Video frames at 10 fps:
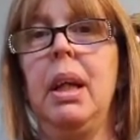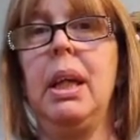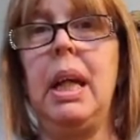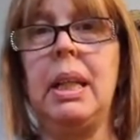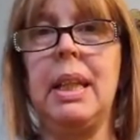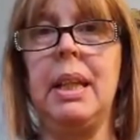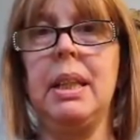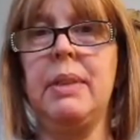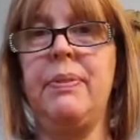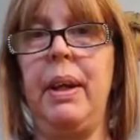Yes, that
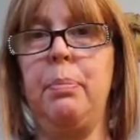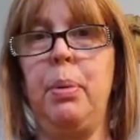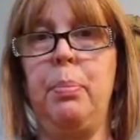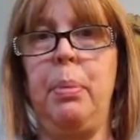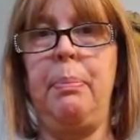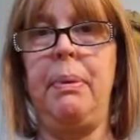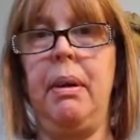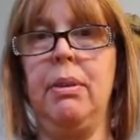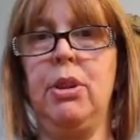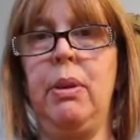is fake poop up
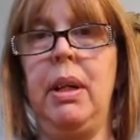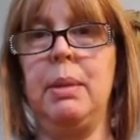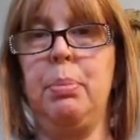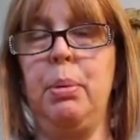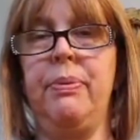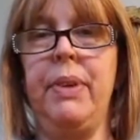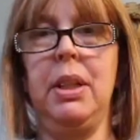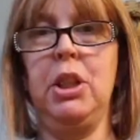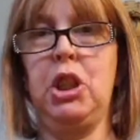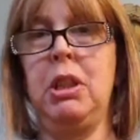there. Joe has a poop
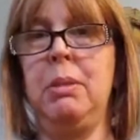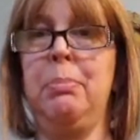fetish.